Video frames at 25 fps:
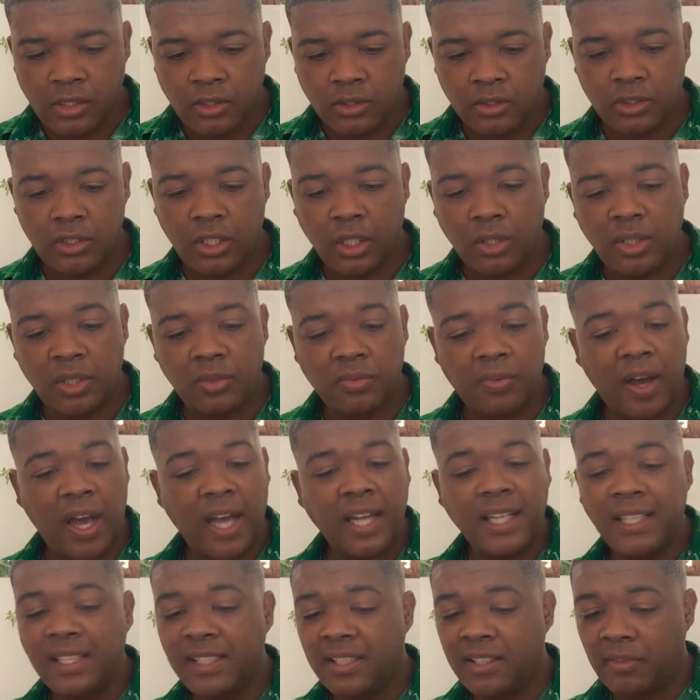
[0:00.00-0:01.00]
So
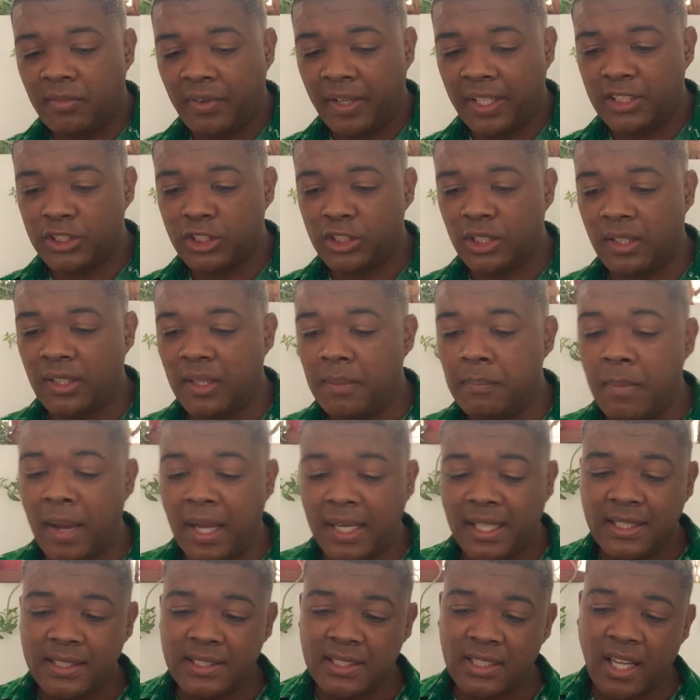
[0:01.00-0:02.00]
divine intervention, the
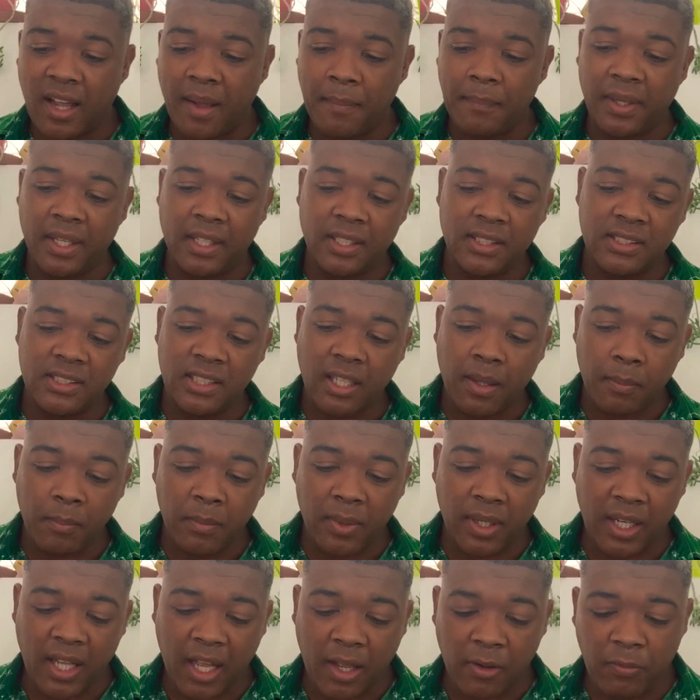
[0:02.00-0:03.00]
money is coming.
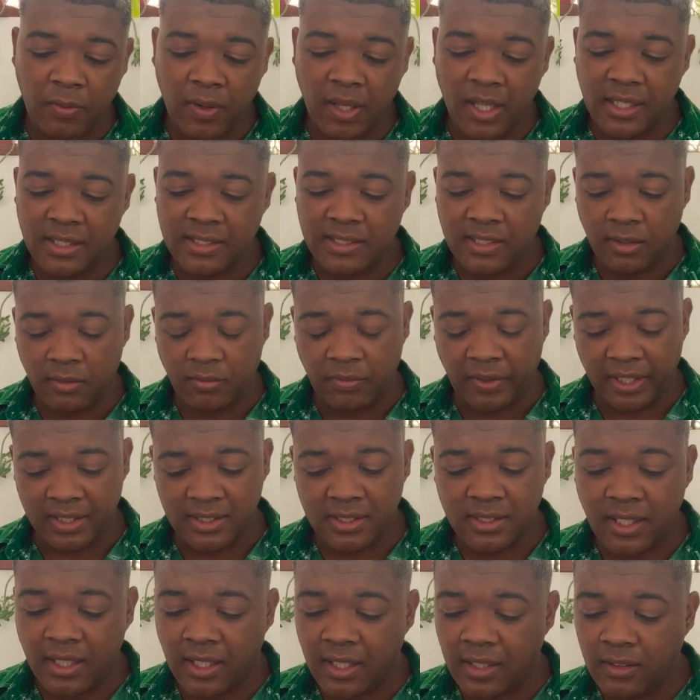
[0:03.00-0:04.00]
Somebody, I feel, is
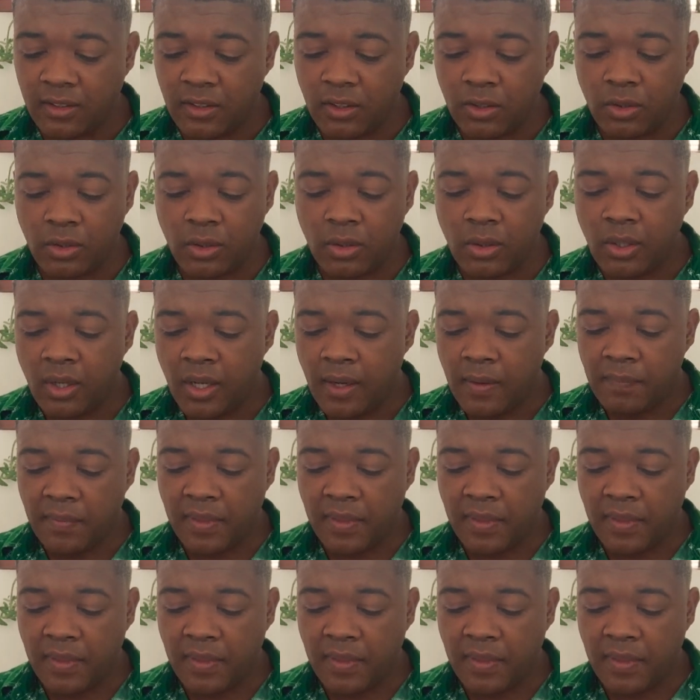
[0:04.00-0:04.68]
investing in you.